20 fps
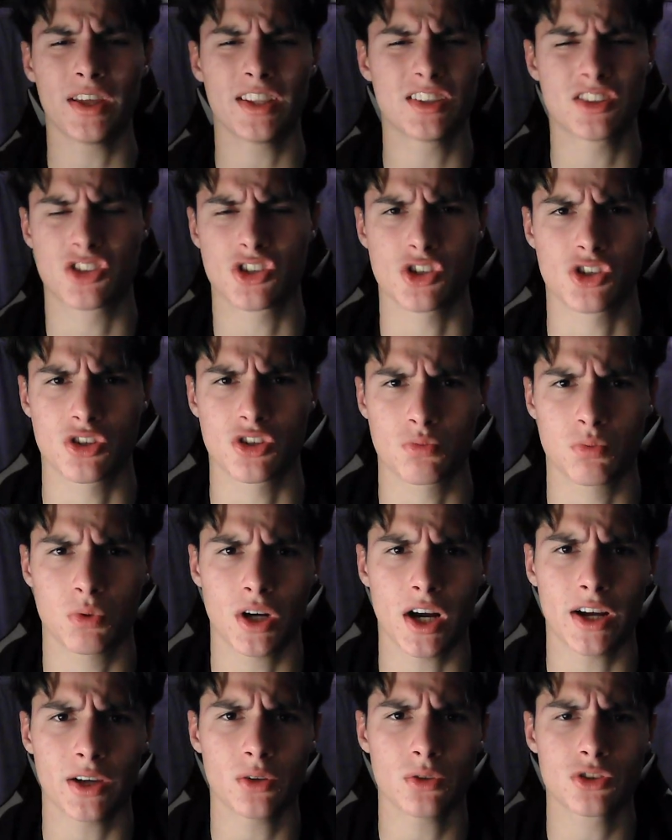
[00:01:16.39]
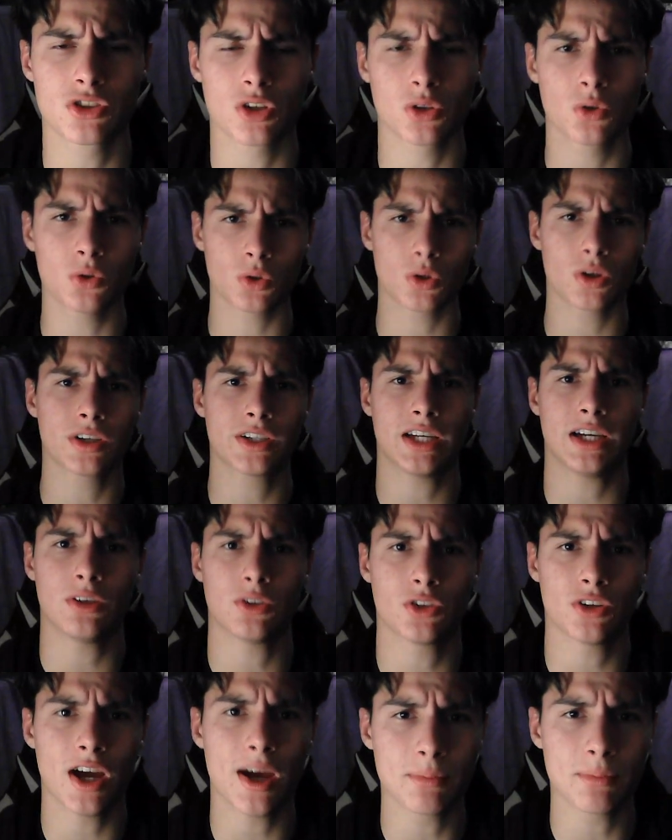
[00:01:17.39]
this is just what I use, the Google
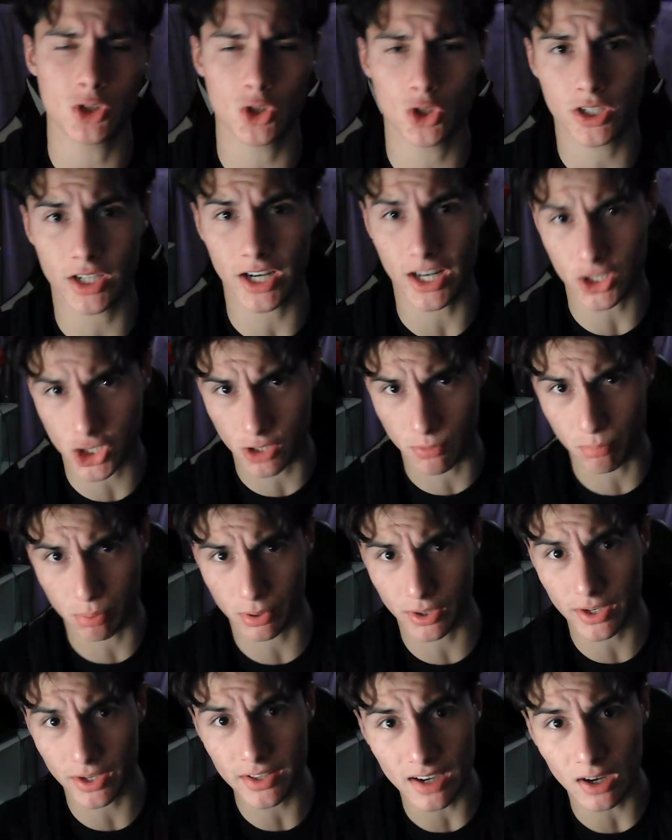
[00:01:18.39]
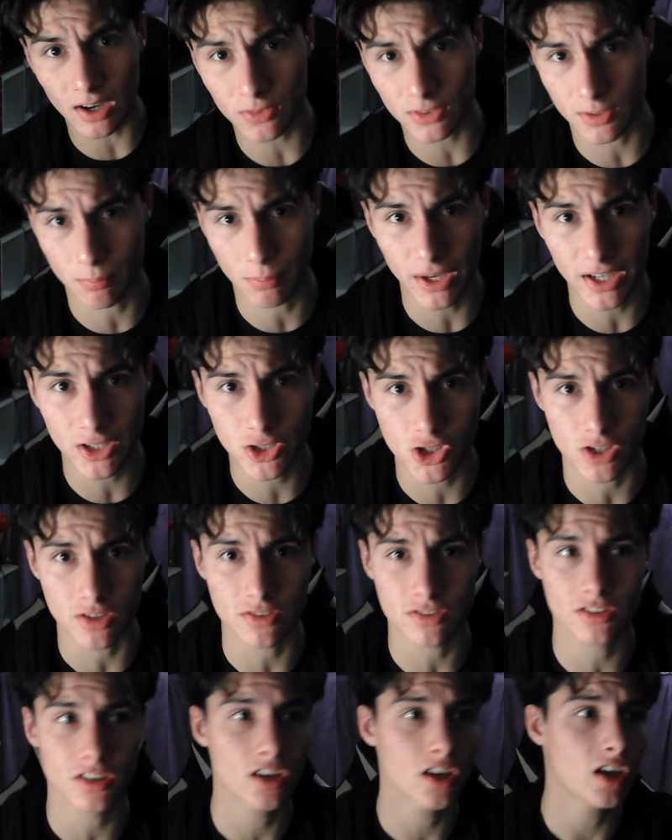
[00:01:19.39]
Calendar app, is you can actually print out the
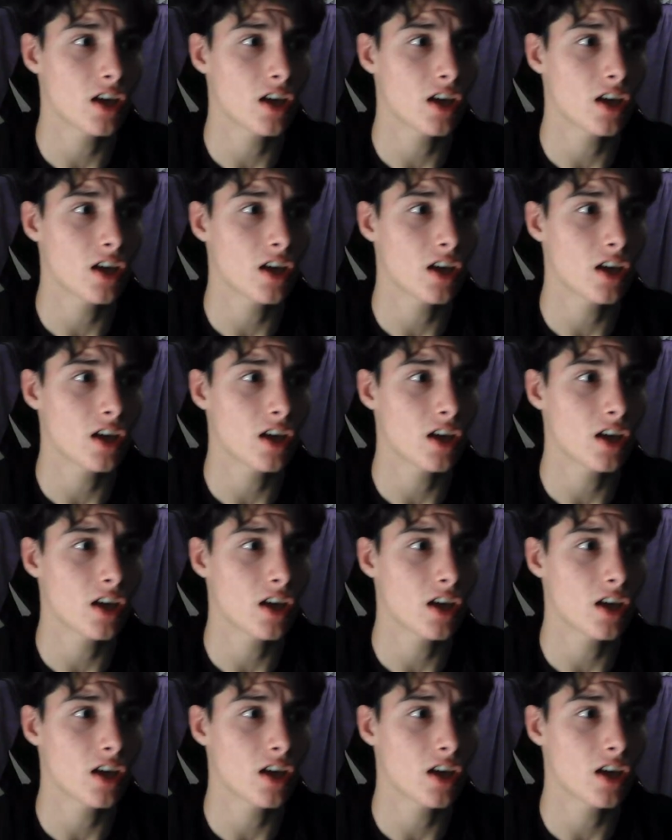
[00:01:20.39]
pages